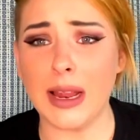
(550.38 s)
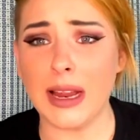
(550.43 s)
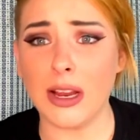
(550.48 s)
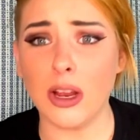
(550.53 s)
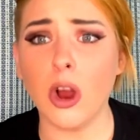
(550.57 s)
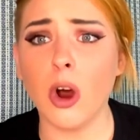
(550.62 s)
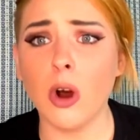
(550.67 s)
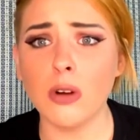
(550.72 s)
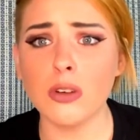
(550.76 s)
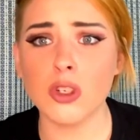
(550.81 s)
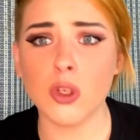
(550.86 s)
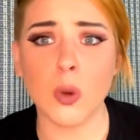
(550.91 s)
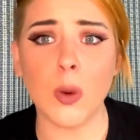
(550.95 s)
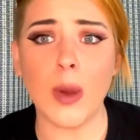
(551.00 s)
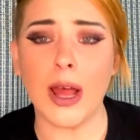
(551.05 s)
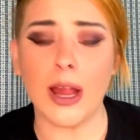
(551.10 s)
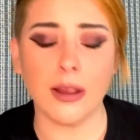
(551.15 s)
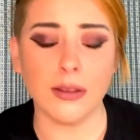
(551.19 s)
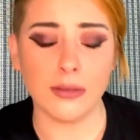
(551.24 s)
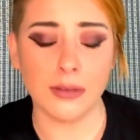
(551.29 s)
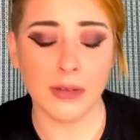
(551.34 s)
gone
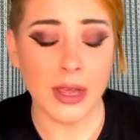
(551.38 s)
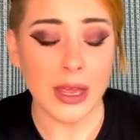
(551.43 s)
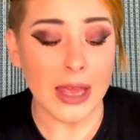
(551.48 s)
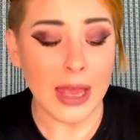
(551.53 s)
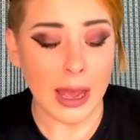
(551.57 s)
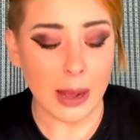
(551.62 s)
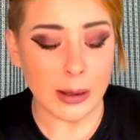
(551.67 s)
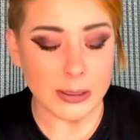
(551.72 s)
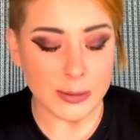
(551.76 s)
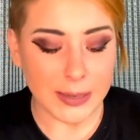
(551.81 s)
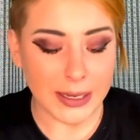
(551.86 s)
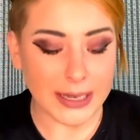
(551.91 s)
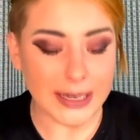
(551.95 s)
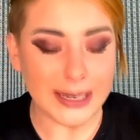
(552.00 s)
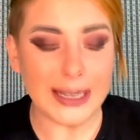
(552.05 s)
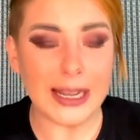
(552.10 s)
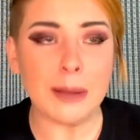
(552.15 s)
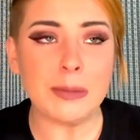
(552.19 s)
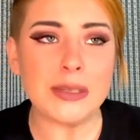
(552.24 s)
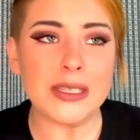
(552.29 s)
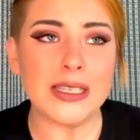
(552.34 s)
12. I was making a
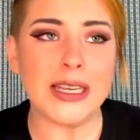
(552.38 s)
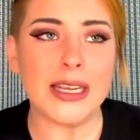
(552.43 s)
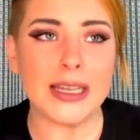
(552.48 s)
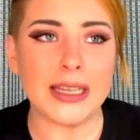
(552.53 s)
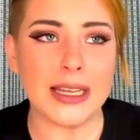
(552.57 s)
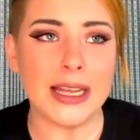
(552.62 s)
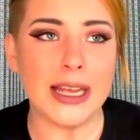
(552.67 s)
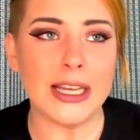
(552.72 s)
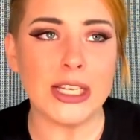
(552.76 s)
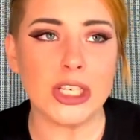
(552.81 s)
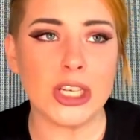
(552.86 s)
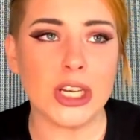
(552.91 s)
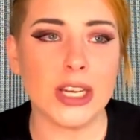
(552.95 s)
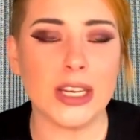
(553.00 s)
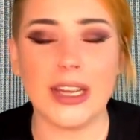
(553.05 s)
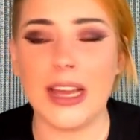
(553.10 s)
cup of tea in the kitchen.